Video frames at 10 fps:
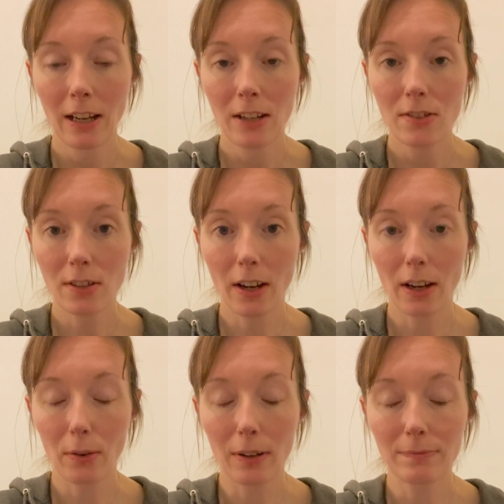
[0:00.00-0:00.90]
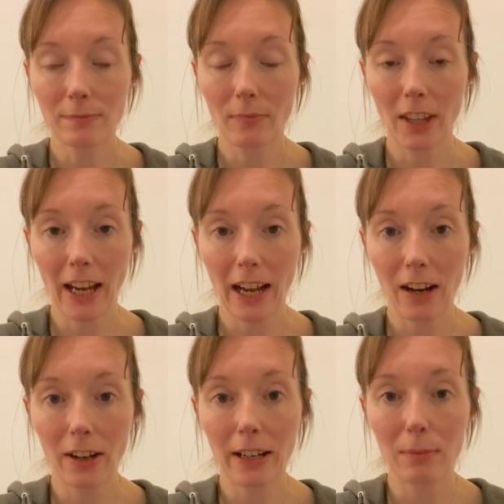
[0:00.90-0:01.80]
So yeah,
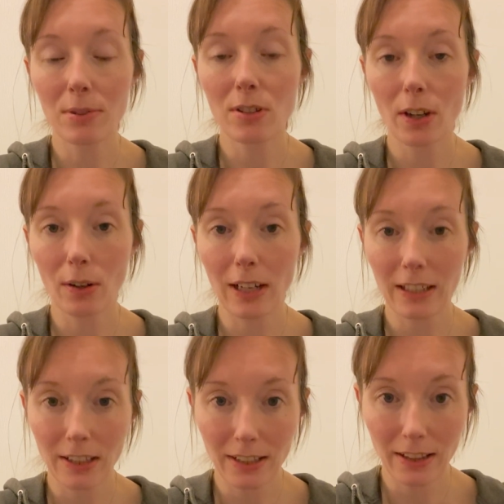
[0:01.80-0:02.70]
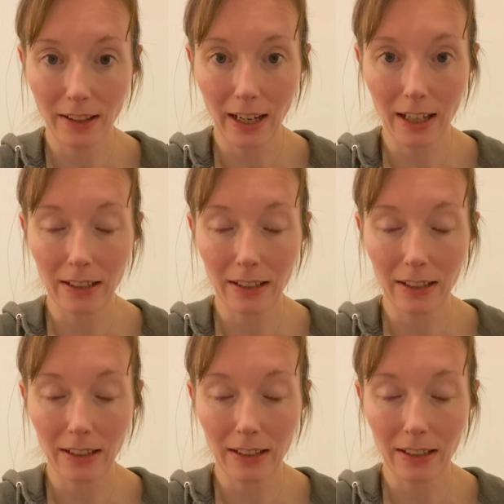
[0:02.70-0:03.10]
I am so glad I did that.